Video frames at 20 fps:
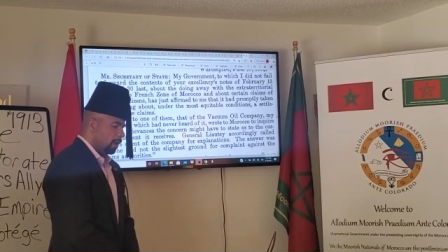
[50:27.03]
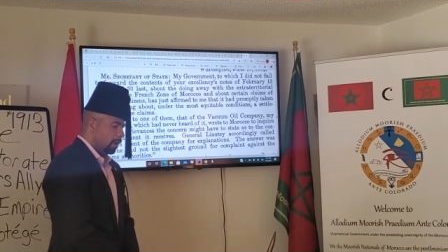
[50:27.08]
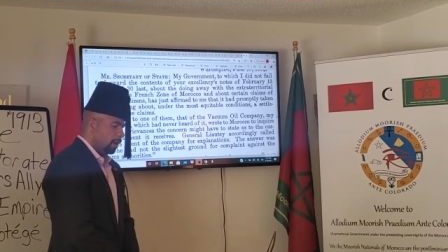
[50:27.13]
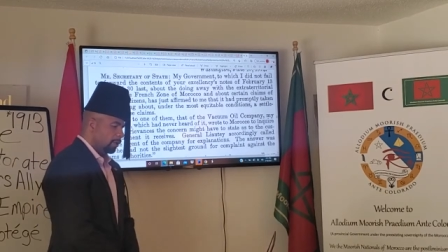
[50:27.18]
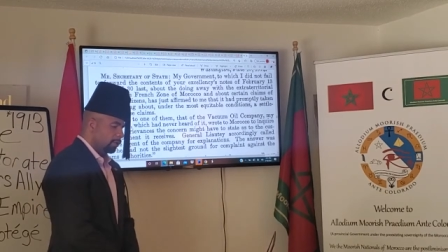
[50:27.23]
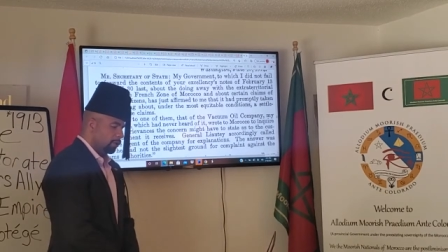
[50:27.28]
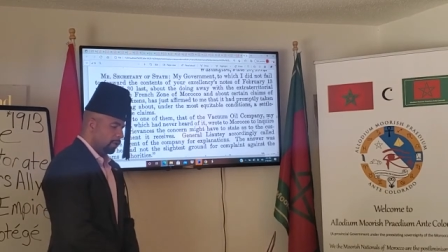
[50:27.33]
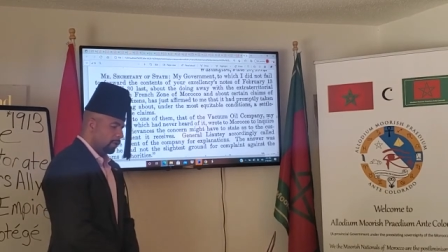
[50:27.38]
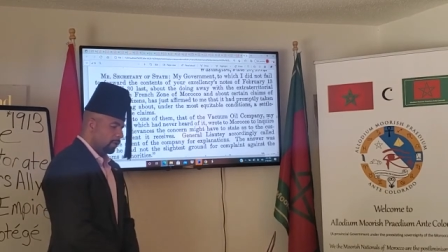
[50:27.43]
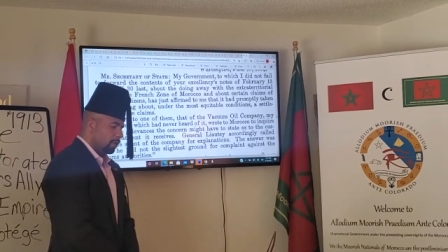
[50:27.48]

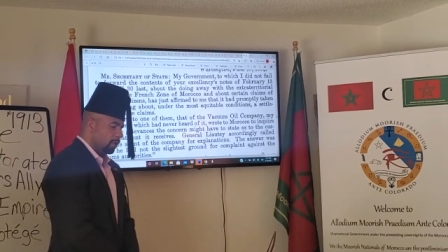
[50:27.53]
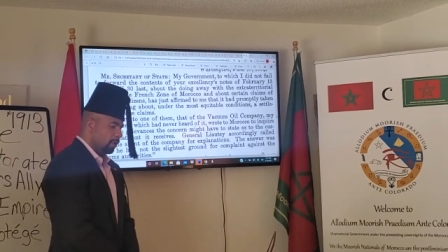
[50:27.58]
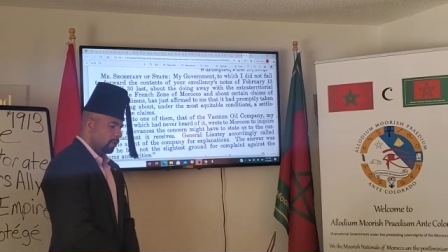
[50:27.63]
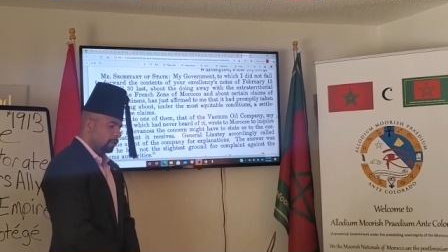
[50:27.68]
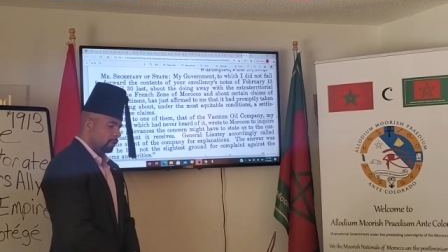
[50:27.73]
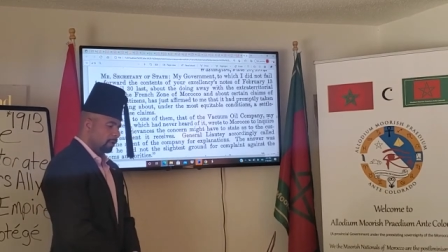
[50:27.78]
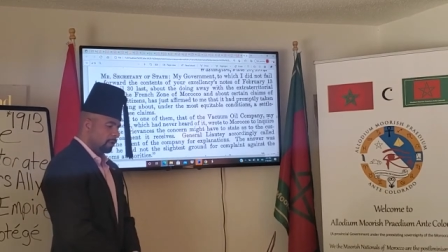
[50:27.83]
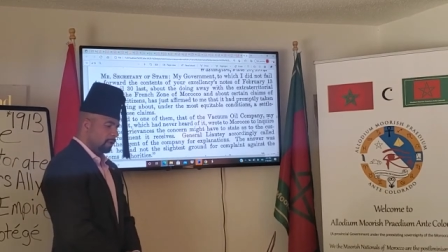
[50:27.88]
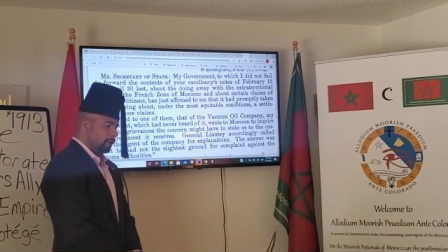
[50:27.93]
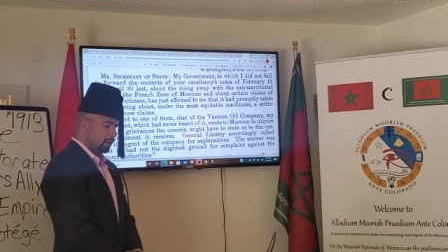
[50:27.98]

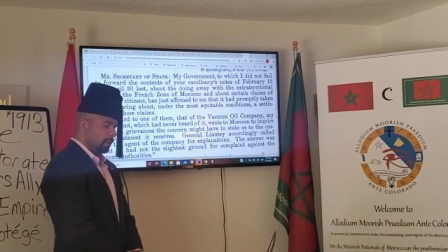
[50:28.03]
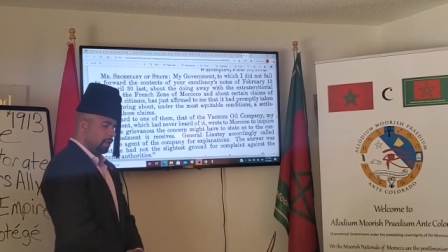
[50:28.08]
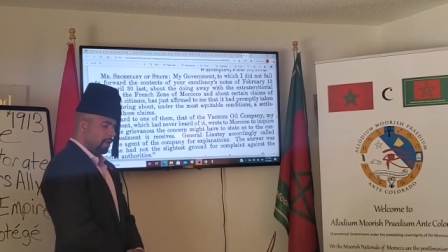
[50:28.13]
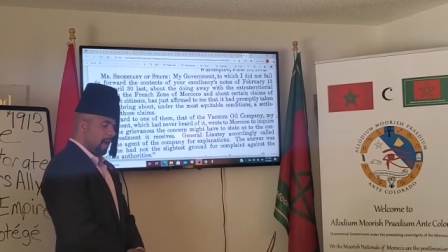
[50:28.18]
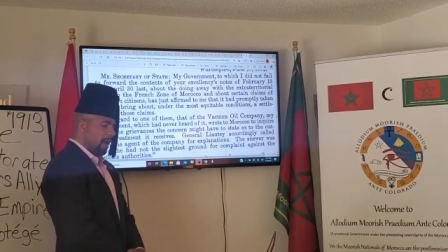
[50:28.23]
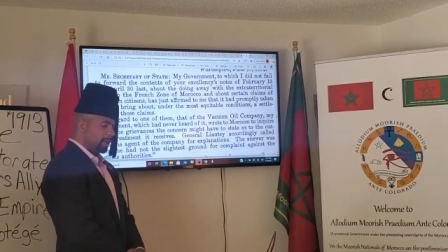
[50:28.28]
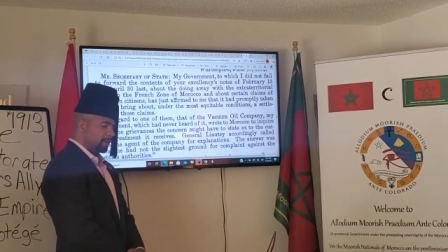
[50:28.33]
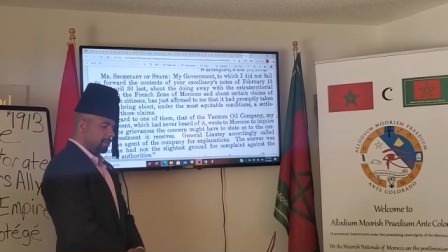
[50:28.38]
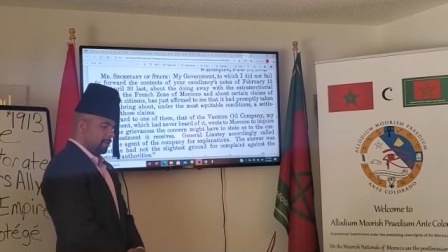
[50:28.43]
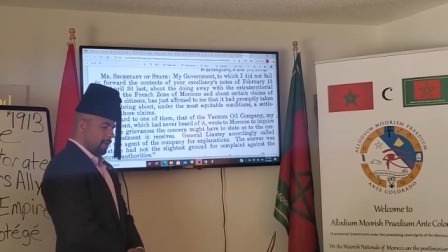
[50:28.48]
General
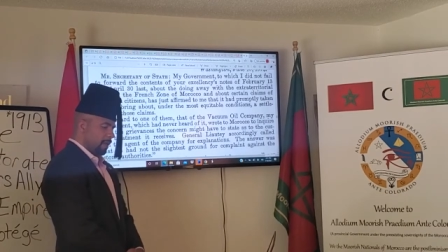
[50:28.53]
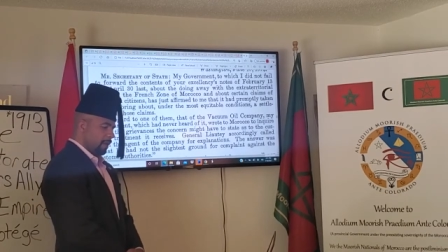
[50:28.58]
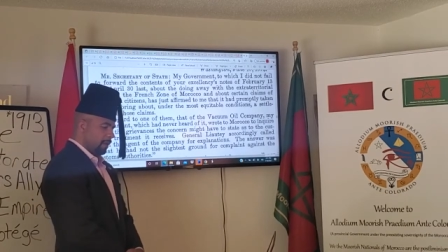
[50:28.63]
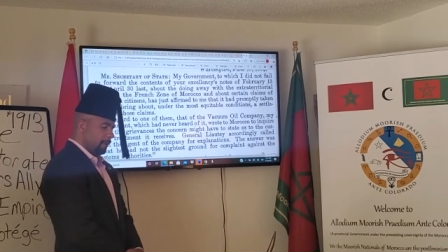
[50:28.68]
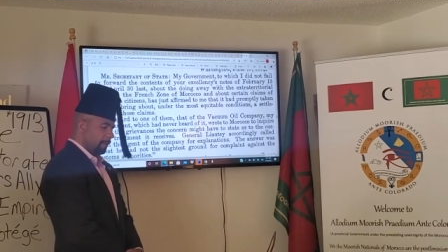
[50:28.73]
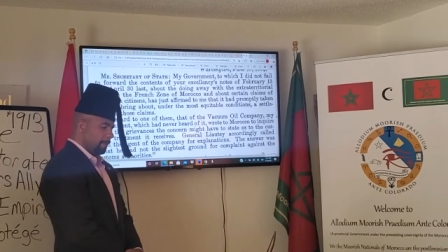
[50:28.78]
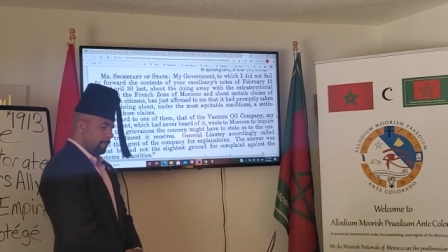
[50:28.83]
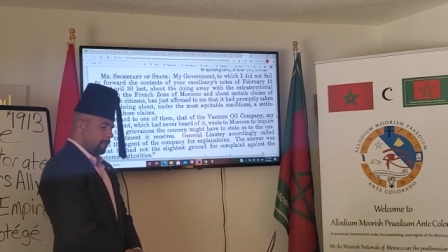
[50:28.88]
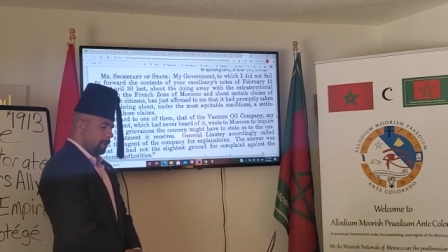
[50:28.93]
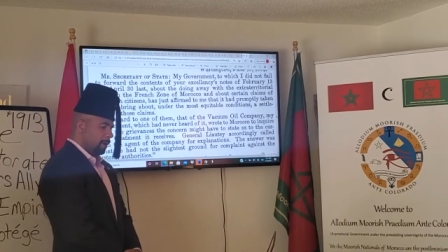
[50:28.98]

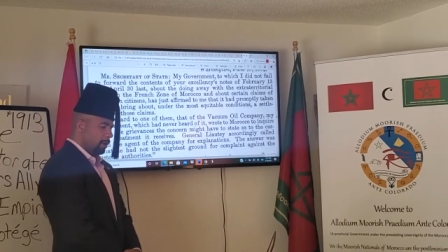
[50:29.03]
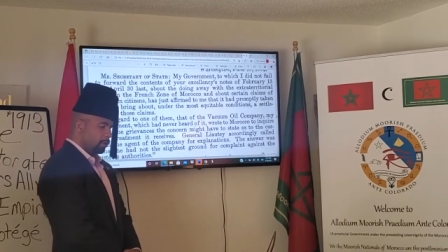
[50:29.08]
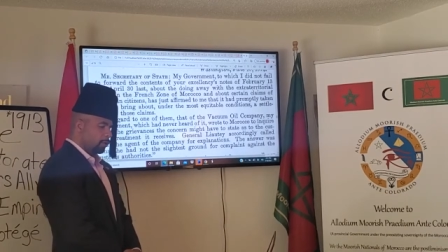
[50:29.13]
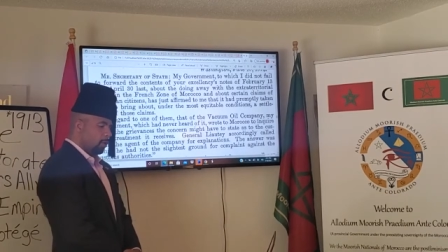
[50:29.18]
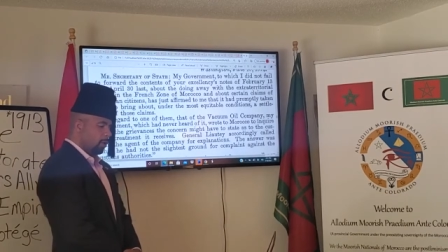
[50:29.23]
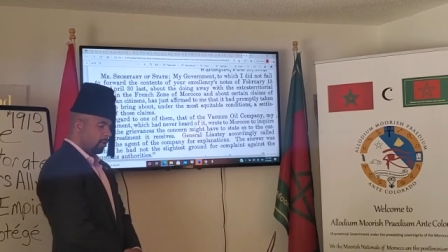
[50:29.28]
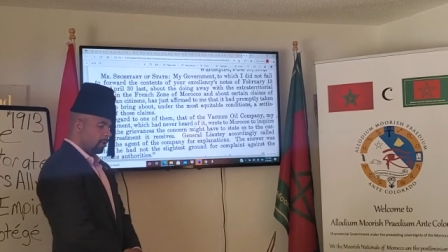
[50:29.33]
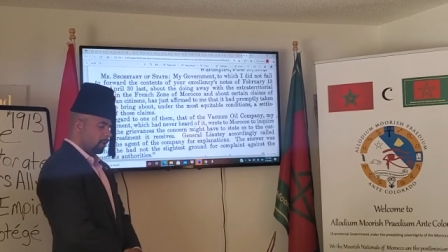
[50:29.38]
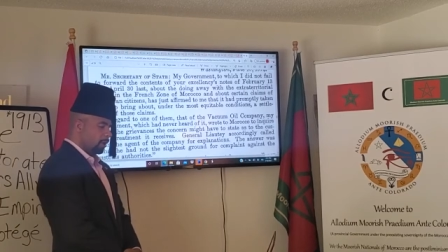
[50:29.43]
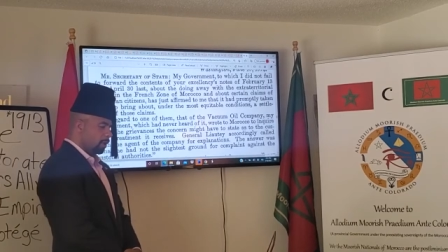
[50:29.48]
Liate
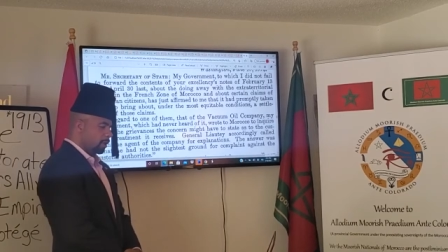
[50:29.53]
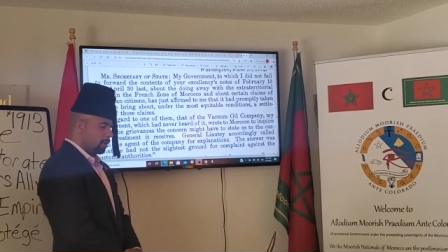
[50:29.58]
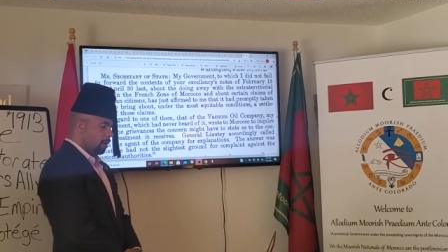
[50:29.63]
accordingly